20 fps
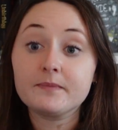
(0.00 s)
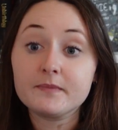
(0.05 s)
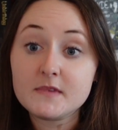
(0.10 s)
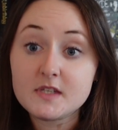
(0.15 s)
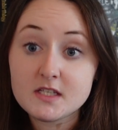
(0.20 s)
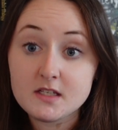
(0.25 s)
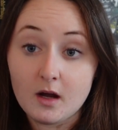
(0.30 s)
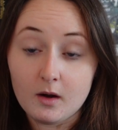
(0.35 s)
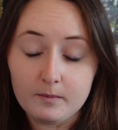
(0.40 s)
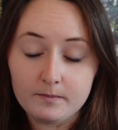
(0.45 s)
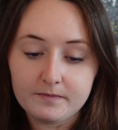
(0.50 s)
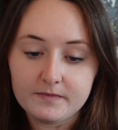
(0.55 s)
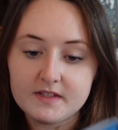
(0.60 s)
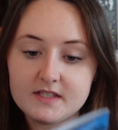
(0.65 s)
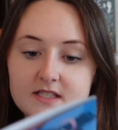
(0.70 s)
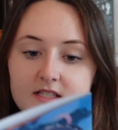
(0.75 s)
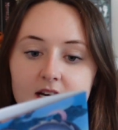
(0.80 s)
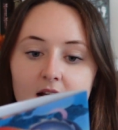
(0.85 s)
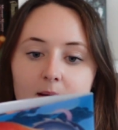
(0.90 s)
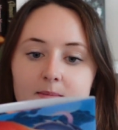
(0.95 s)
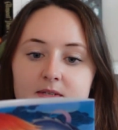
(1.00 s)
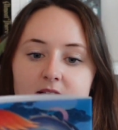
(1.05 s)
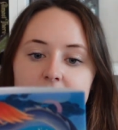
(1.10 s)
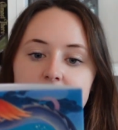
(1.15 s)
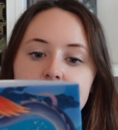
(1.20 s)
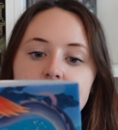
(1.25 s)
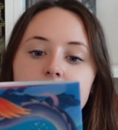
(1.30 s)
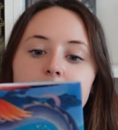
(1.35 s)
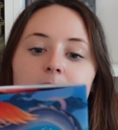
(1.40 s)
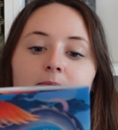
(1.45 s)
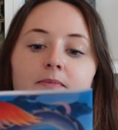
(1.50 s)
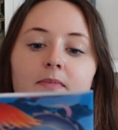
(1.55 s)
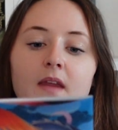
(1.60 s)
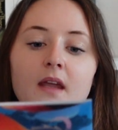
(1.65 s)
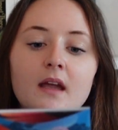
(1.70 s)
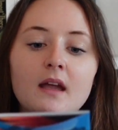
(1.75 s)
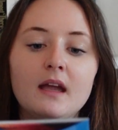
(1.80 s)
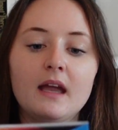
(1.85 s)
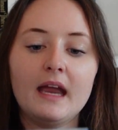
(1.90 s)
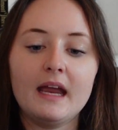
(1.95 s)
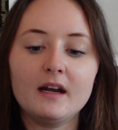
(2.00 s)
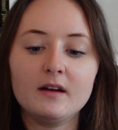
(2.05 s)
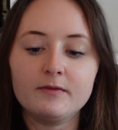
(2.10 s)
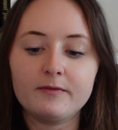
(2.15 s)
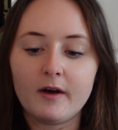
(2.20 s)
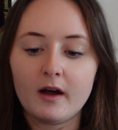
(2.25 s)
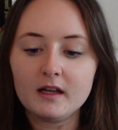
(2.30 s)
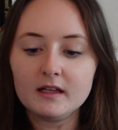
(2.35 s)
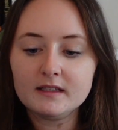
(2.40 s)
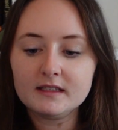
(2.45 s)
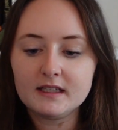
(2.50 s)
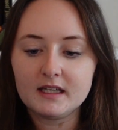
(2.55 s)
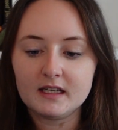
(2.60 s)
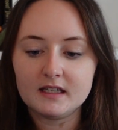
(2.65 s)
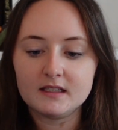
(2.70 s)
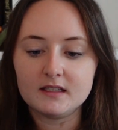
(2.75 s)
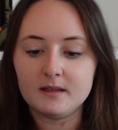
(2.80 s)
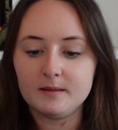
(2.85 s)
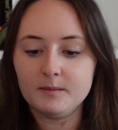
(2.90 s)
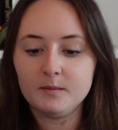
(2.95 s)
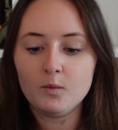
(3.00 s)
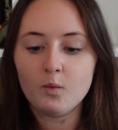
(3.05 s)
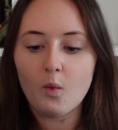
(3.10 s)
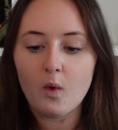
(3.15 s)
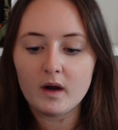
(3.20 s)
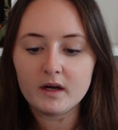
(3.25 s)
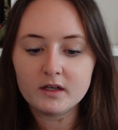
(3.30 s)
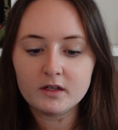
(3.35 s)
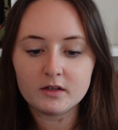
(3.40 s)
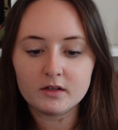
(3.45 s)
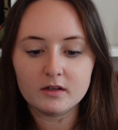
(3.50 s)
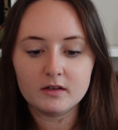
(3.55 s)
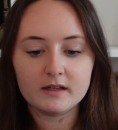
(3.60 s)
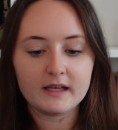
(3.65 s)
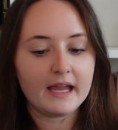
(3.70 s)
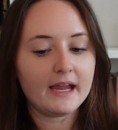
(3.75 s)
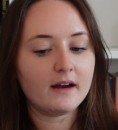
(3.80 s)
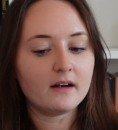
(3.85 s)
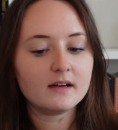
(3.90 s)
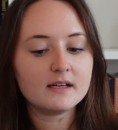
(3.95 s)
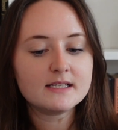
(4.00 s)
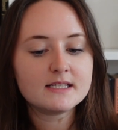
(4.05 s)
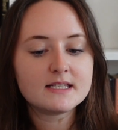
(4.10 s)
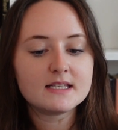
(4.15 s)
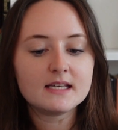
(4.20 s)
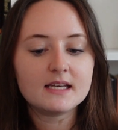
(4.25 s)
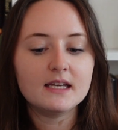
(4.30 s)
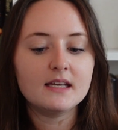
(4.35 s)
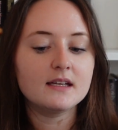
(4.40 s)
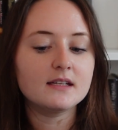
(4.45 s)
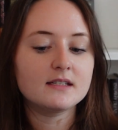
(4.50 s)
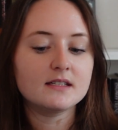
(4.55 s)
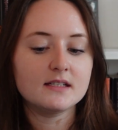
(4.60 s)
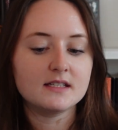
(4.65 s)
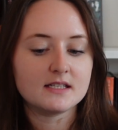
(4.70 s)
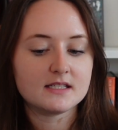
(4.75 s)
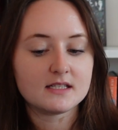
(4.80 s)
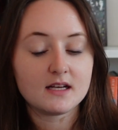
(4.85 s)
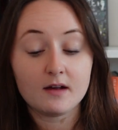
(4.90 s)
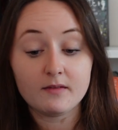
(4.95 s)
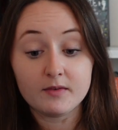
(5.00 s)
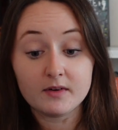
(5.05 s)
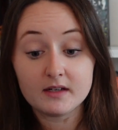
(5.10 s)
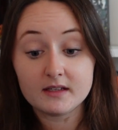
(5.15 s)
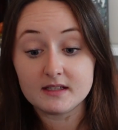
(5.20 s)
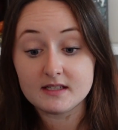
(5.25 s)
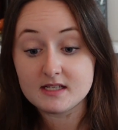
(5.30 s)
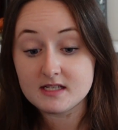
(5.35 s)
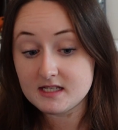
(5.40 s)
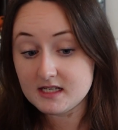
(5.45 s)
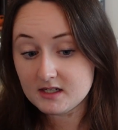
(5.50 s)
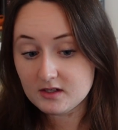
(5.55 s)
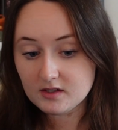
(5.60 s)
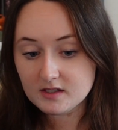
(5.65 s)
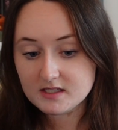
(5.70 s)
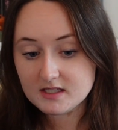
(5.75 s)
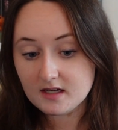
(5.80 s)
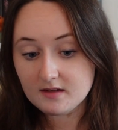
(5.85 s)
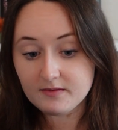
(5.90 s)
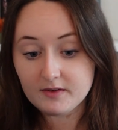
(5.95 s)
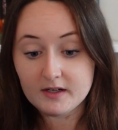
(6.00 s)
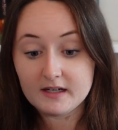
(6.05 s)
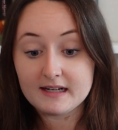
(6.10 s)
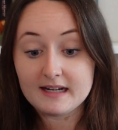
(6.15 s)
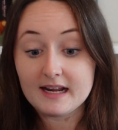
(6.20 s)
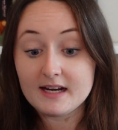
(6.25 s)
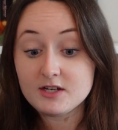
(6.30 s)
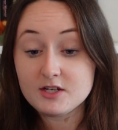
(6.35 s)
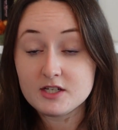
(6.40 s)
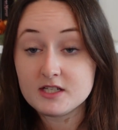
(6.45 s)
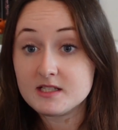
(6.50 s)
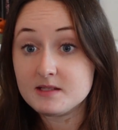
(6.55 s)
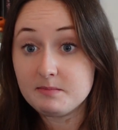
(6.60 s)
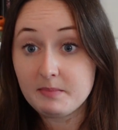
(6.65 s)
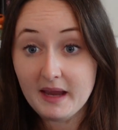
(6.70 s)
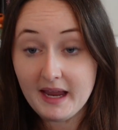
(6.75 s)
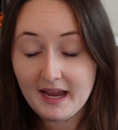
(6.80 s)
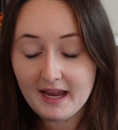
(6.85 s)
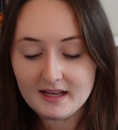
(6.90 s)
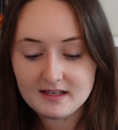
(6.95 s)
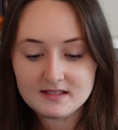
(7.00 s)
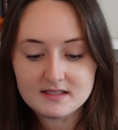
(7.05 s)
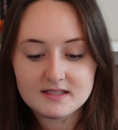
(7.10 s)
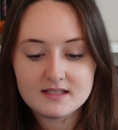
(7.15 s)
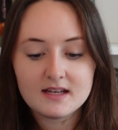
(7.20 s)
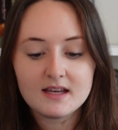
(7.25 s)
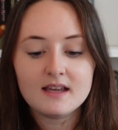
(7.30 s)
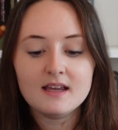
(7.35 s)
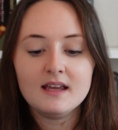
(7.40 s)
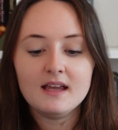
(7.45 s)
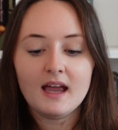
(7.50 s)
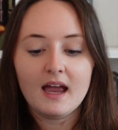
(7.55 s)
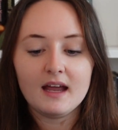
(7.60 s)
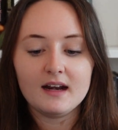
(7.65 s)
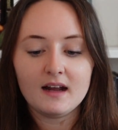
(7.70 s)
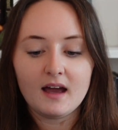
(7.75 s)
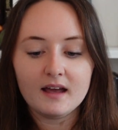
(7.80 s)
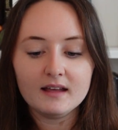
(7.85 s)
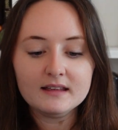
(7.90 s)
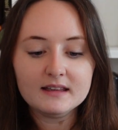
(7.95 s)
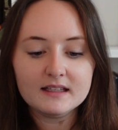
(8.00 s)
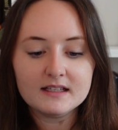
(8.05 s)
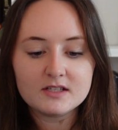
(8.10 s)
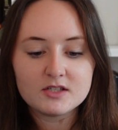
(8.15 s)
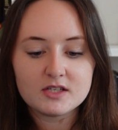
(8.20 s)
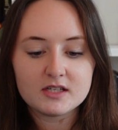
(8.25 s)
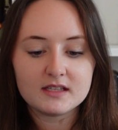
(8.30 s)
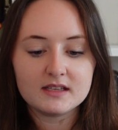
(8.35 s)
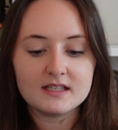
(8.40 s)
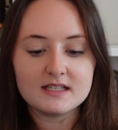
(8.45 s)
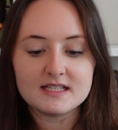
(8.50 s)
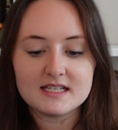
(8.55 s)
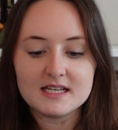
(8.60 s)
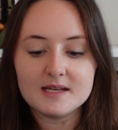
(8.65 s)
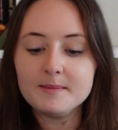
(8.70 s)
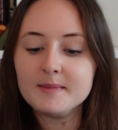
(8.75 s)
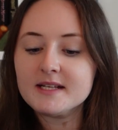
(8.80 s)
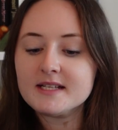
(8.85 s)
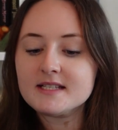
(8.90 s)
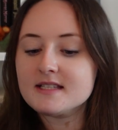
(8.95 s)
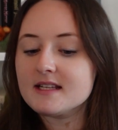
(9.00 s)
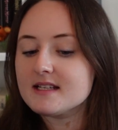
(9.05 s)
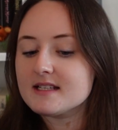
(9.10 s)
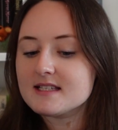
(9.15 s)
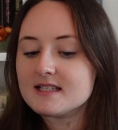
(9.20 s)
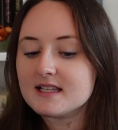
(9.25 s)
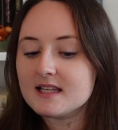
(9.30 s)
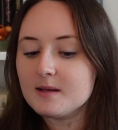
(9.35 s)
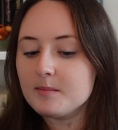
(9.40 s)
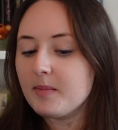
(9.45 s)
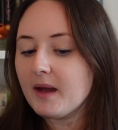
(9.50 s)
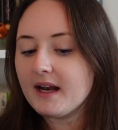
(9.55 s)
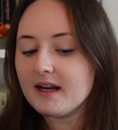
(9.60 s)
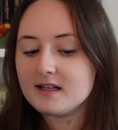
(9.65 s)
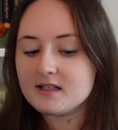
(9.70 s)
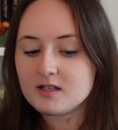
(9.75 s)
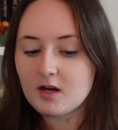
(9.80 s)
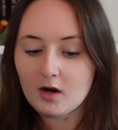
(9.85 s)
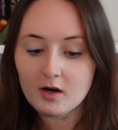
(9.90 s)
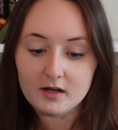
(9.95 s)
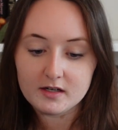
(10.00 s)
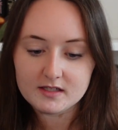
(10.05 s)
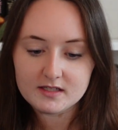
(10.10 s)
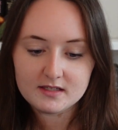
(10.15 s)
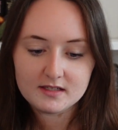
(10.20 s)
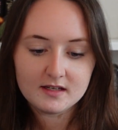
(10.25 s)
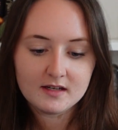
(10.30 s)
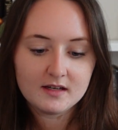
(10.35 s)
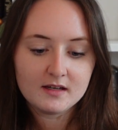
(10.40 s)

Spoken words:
So, the synopsis. In a fallen kingdom, one girl carries the key to discovering the secrets of her nation's past and unleashing the demons that sleep at its heart.